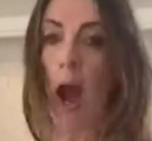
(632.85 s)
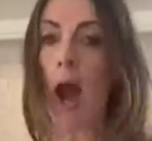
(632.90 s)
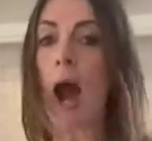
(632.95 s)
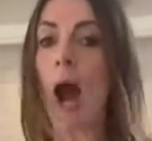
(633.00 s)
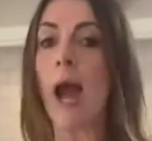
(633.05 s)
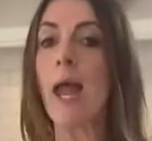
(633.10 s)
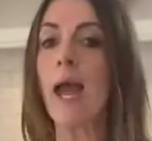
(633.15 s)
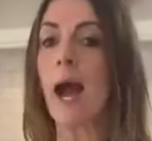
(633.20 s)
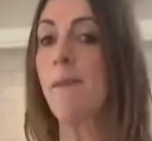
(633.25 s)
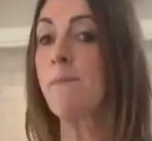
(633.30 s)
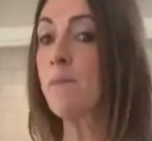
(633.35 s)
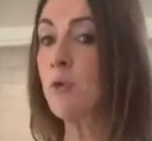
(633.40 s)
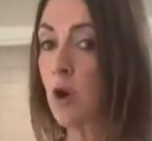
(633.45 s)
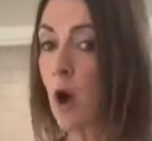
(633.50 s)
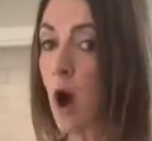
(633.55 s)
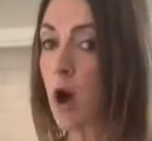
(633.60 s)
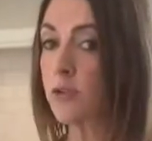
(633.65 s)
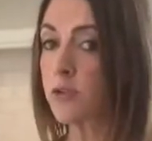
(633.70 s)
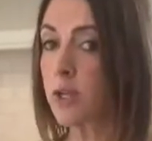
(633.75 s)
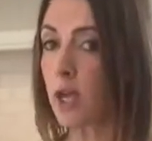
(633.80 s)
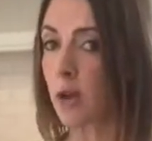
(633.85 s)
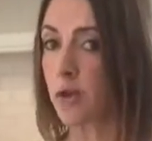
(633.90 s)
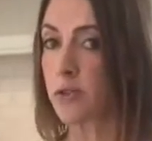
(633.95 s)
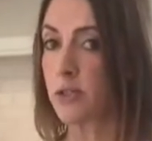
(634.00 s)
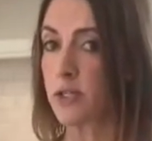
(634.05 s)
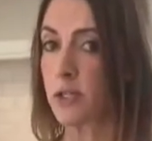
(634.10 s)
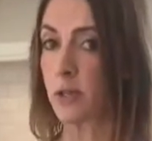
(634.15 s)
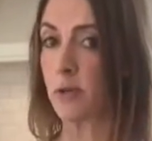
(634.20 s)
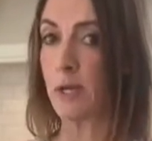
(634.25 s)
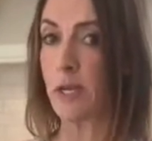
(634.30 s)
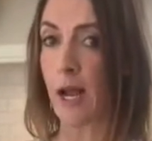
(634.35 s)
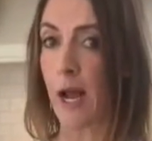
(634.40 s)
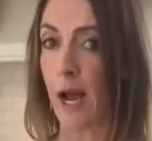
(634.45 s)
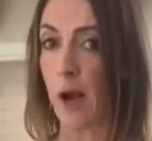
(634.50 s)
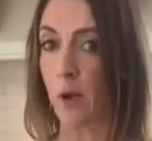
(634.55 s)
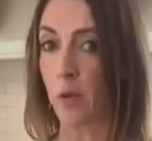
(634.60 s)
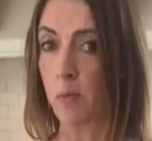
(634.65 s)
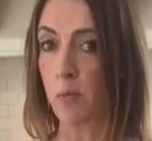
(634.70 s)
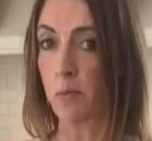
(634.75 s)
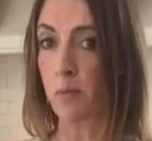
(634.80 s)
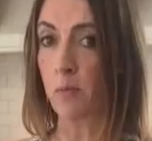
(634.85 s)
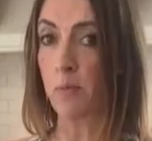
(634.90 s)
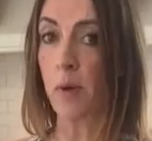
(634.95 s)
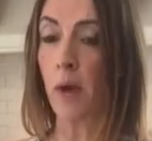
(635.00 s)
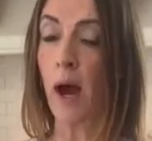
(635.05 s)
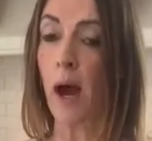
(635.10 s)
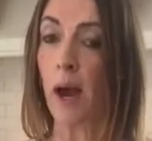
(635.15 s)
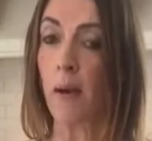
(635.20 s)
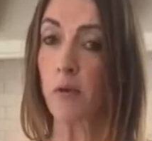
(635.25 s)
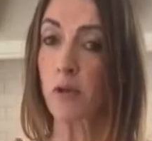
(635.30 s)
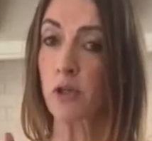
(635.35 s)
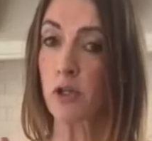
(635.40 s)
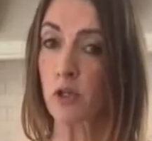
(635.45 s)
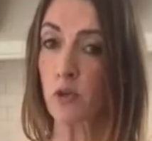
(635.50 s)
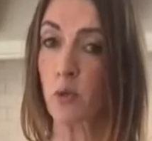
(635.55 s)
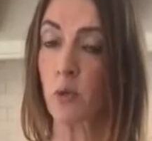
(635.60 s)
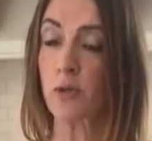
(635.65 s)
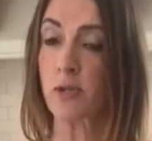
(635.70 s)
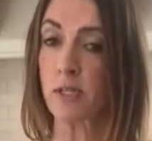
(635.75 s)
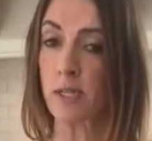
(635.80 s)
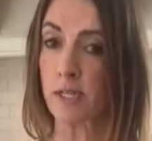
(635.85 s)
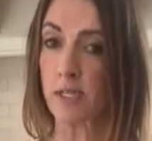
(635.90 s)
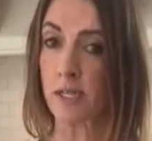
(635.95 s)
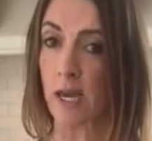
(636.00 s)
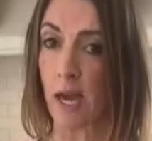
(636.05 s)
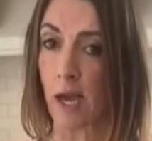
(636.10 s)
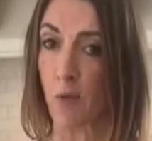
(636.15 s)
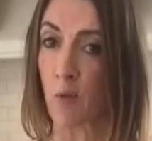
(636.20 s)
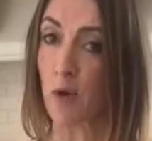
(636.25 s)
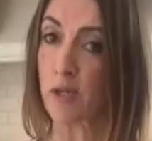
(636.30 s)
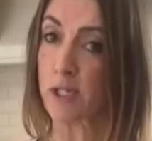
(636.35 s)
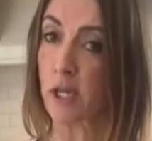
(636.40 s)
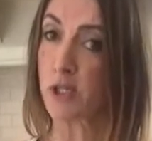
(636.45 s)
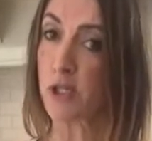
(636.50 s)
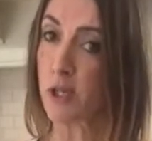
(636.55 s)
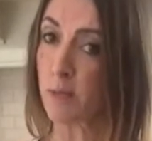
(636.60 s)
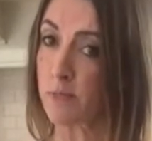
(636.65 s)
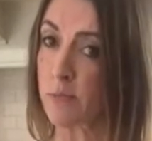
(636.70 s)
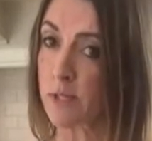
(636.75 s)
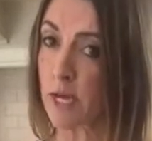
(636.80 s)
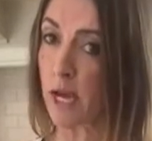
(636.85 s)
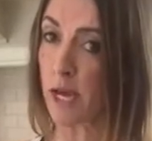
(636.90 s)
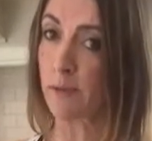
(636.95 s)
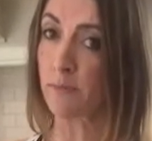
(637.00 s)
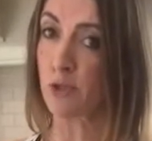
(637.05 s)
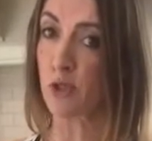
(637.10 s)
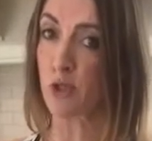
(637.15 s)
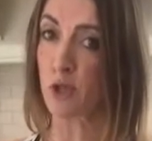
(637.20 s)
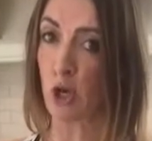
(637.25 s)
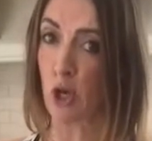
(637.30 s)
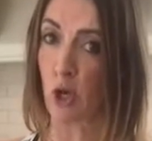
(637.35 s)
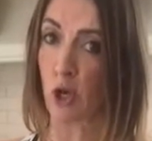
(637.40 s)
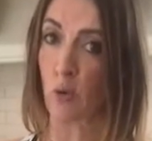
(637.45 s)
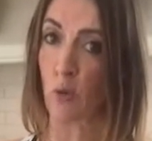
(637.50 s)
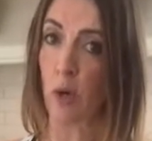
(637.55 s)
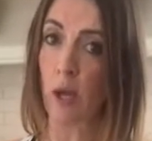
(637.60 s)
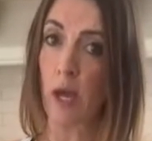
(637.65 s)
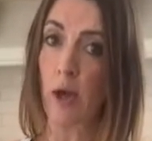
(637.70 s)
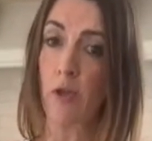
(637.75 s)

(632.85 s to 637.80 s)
I am not going to do it now, but I just want to say what I sometimes do.